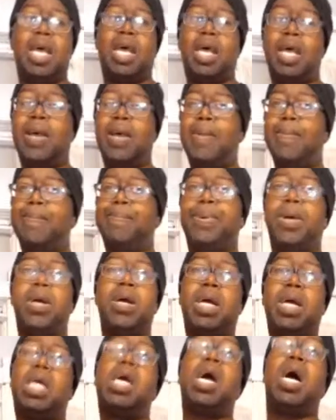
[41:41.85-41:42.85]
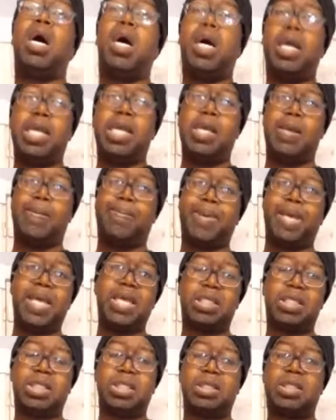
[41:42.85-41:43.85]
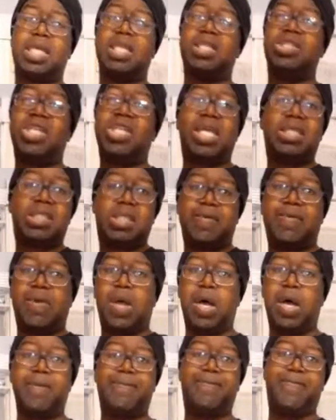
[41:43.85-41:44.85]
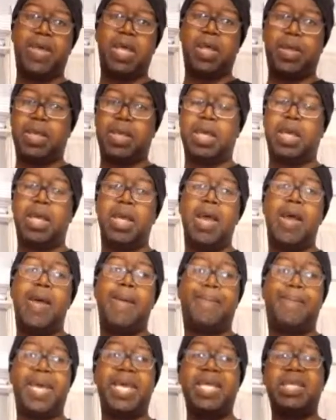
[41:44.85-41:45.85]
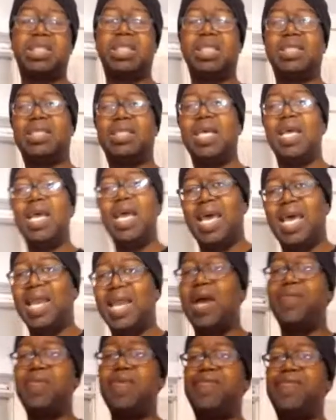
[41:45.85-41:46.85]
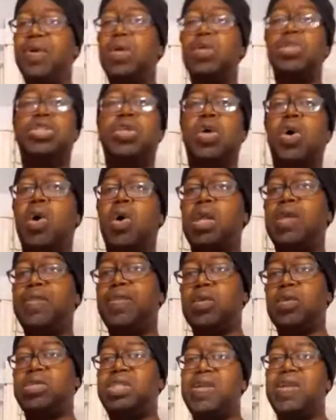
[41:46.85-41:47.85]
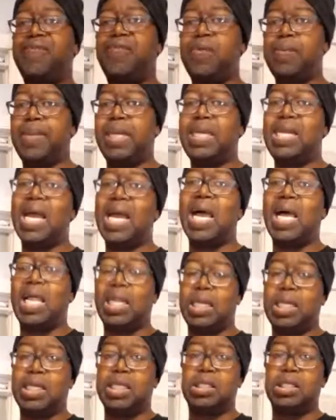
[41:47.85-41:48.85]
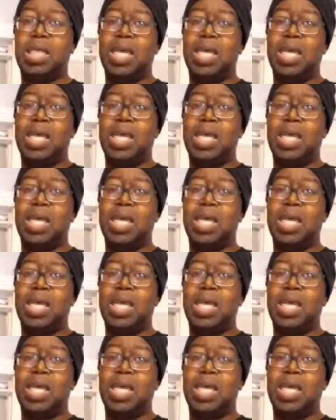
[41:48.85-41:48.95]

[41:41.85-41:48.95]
pericardia patients, congestive heart failure patients, and I reverse all of those different modalities.